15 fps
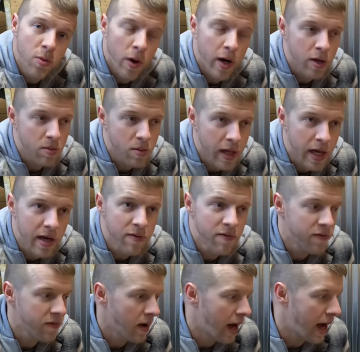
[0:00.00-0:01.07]
where you
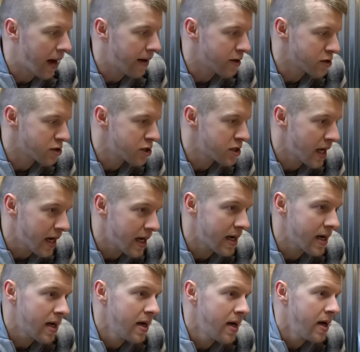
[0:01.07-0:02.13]
live, uh, your
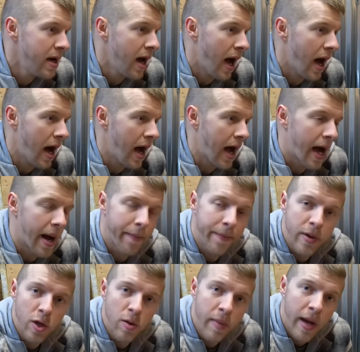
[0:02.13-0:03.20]
state, um,
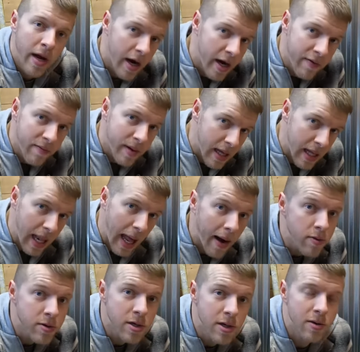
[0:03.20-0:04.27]
you may not even be
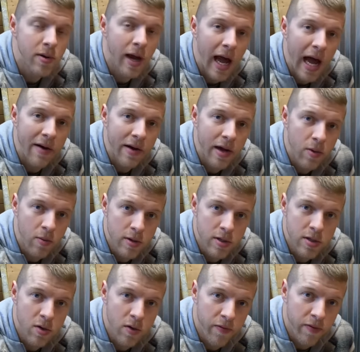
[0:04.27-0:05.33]
allowed to have a wood
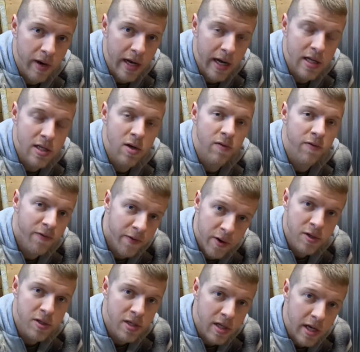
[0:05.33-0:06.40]
stove for heat. So
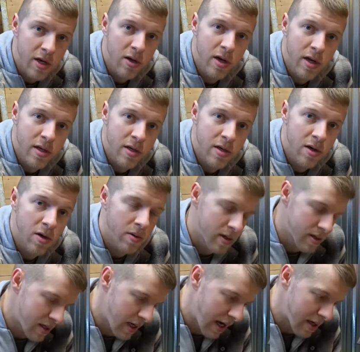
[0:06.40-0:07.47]
first thing you need to do
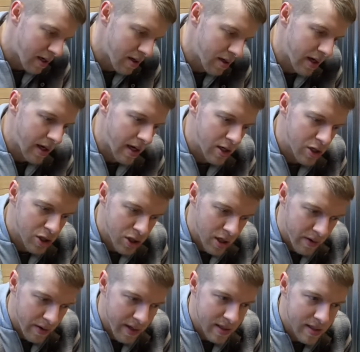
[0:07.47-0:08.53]
is calculate
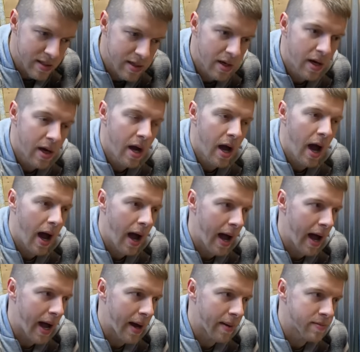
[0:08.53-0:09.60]
insurance
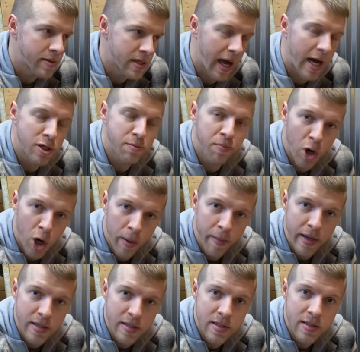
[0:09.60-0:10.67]
um, slash
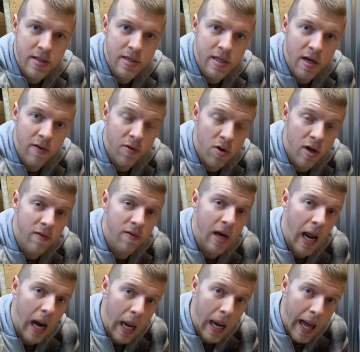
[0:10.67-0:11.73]
permits to see if you're even
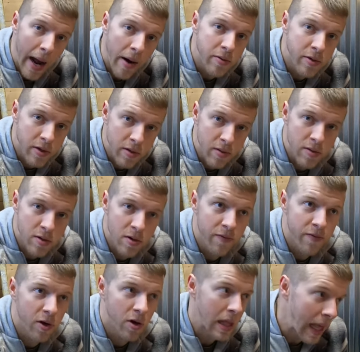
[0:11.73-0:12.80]
allowed to. So
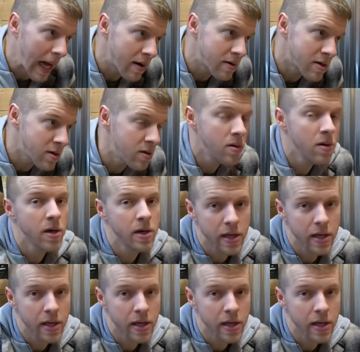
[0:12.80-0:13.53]
if you're allowed to,